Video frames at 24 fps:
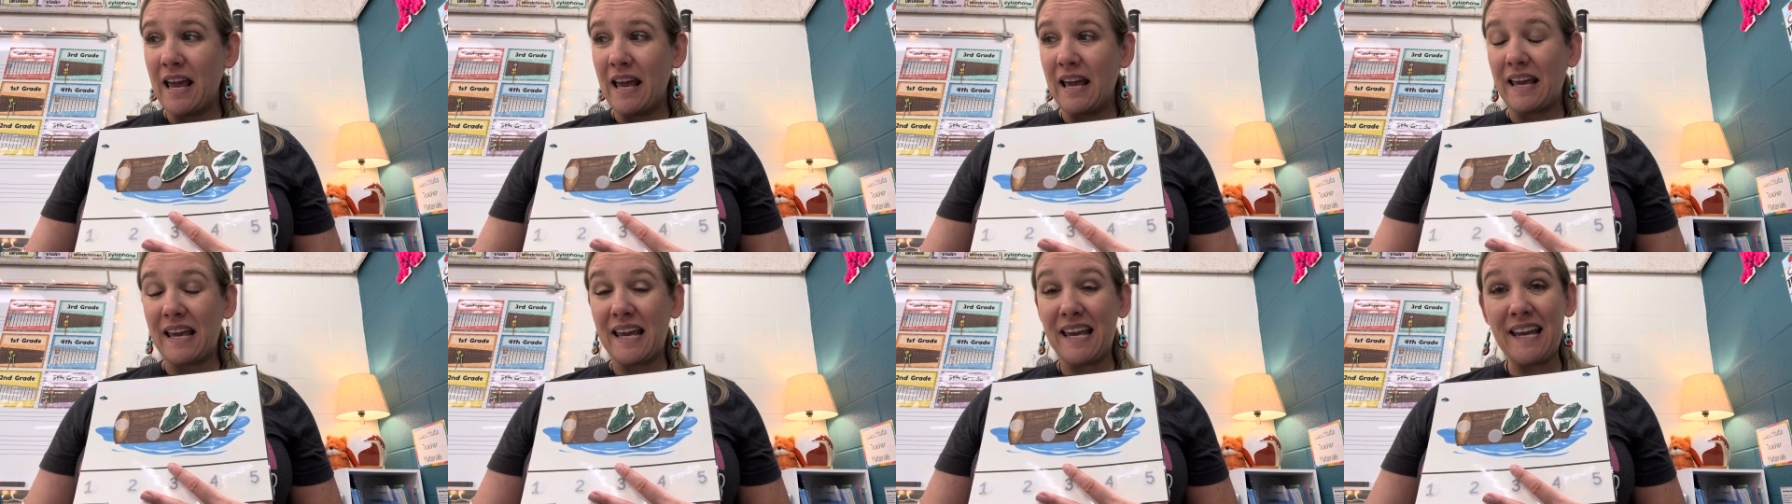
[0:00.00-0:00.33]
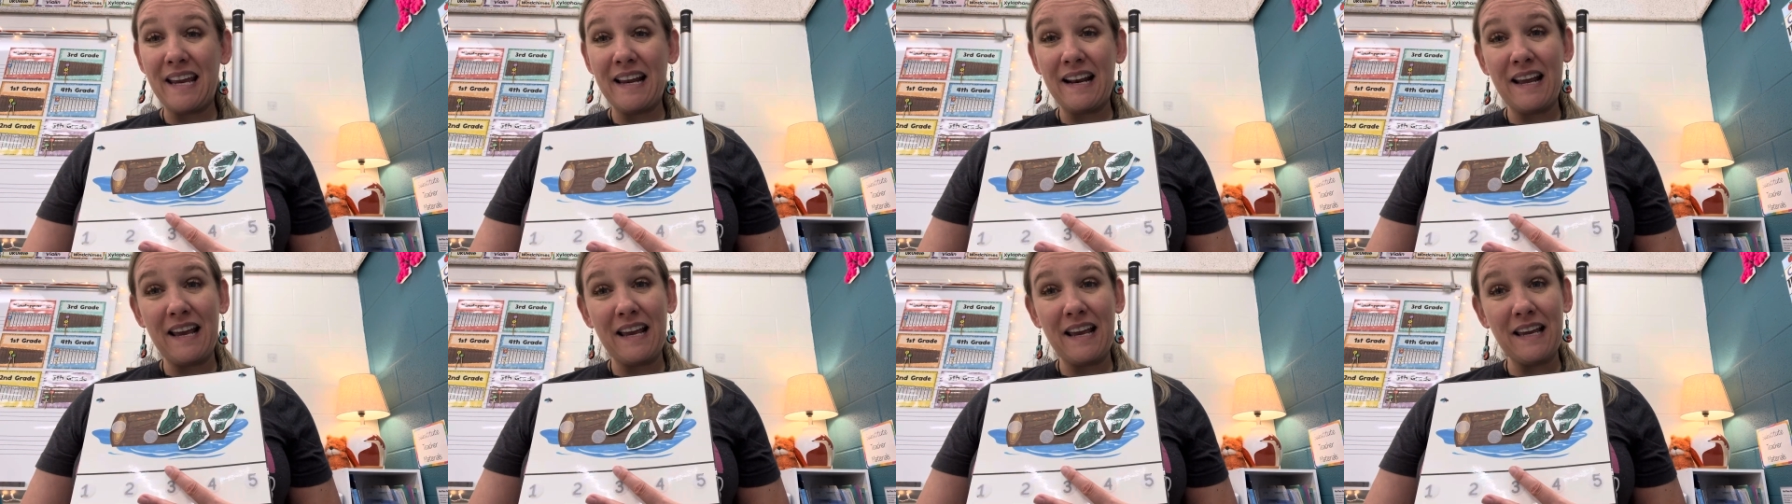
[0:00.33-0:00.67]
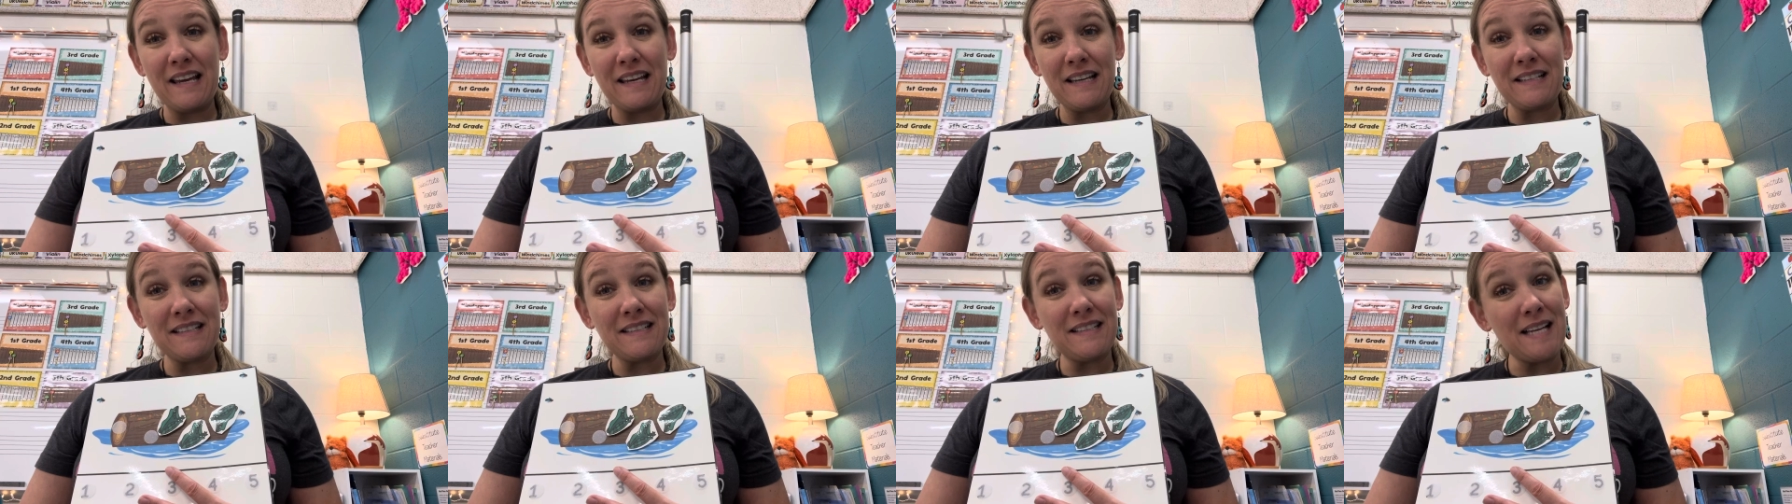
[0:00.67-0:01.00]

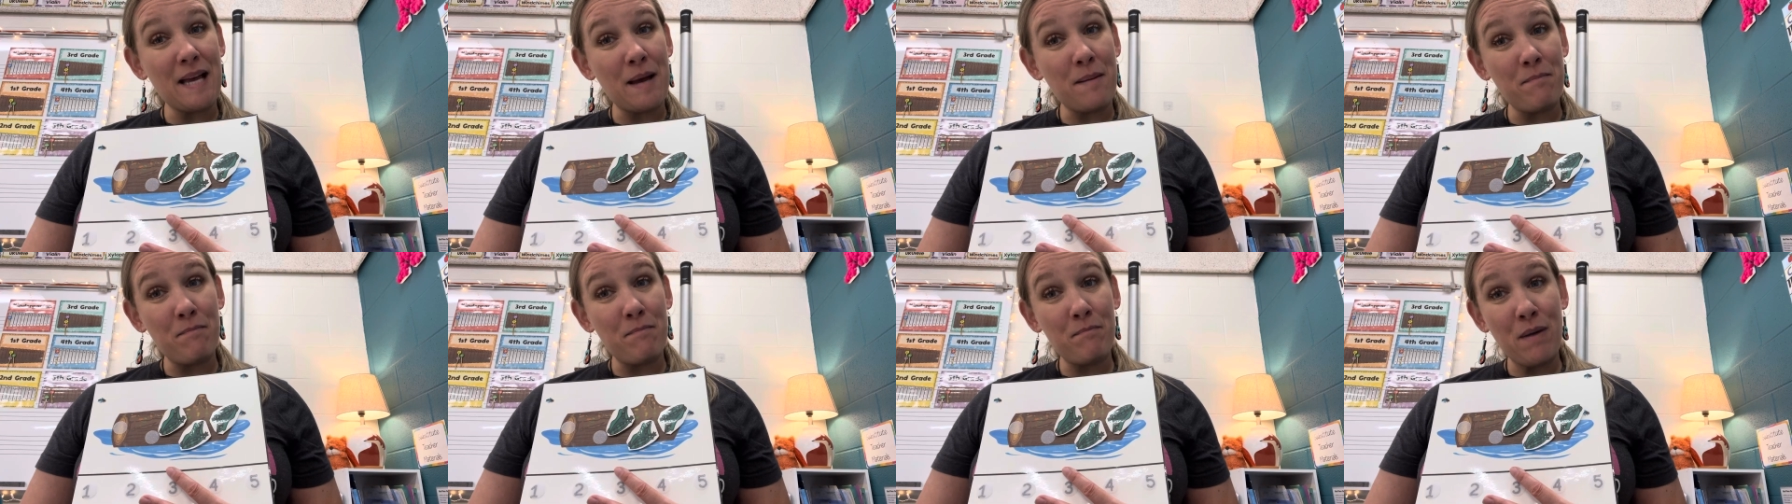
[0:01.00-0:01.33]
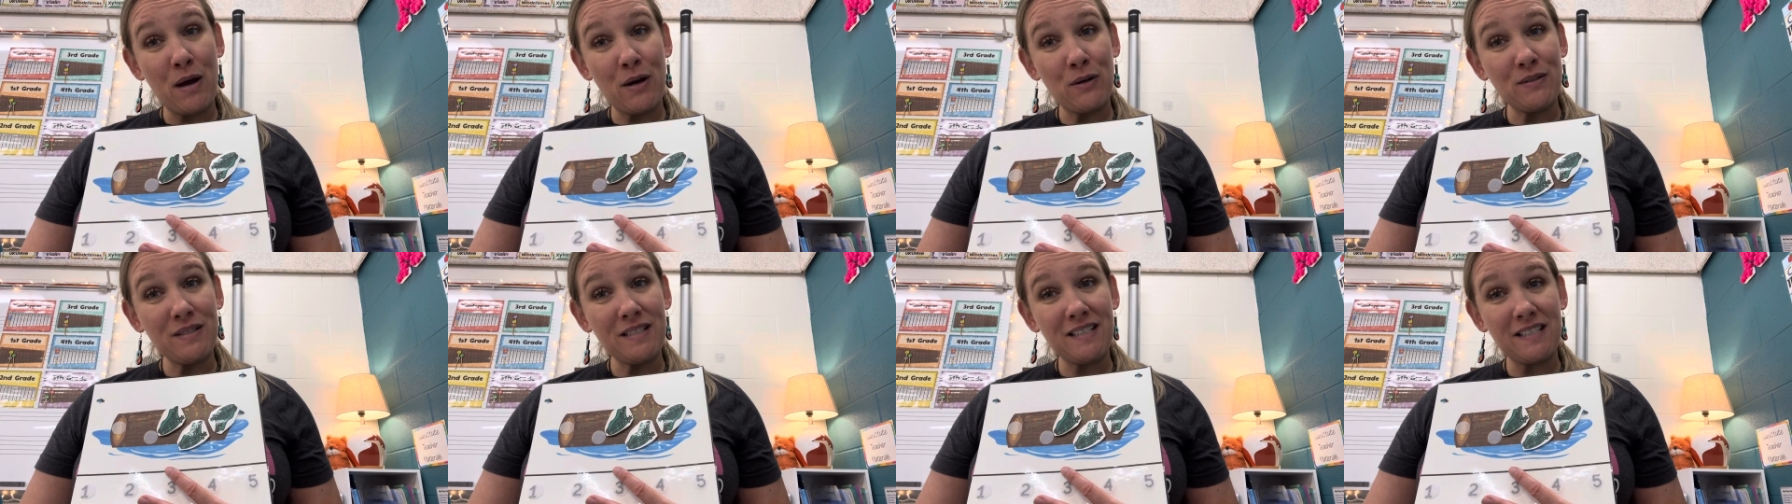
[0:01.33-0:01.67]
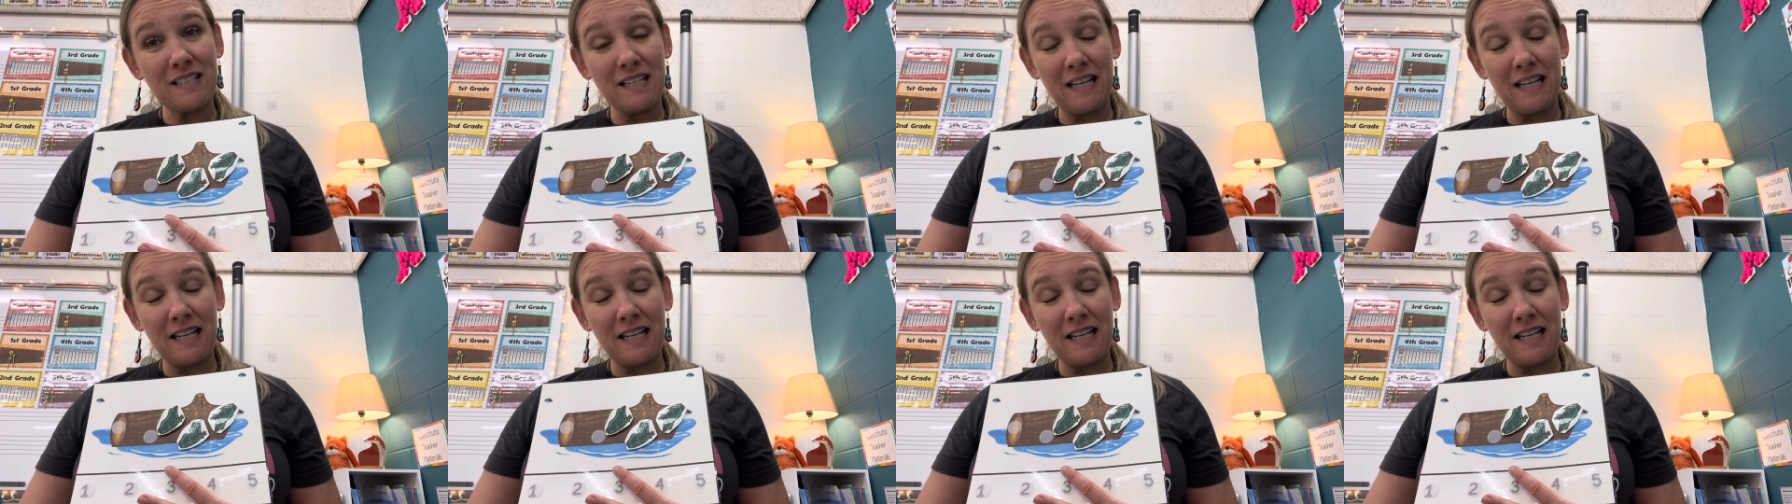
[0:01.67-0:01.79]
eating some most